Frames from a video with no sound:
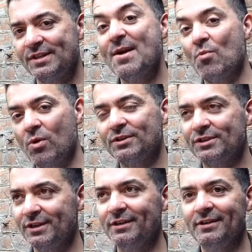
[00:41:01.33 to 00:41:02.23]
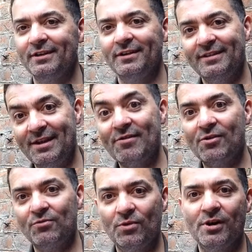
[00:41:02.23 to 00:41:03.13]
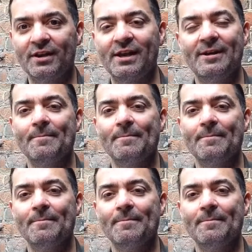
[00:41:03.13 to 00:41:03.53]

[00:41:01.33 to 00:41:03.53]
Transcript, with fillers: them watching their own work.